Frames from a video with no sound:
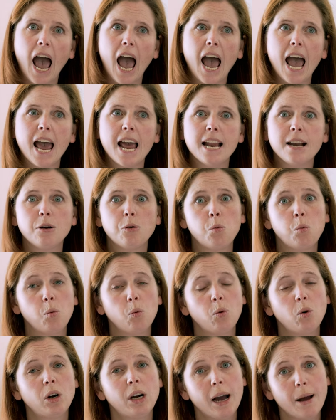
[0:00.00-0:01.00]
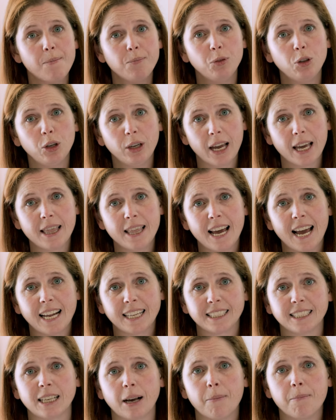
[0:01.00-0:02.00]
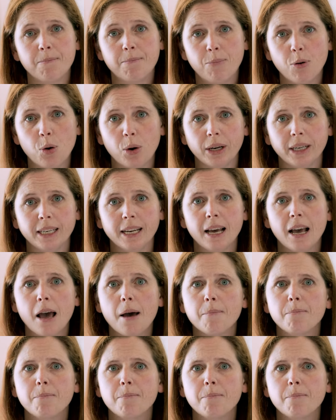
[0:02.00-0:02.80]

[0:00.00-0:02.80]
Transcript: and come together at some point.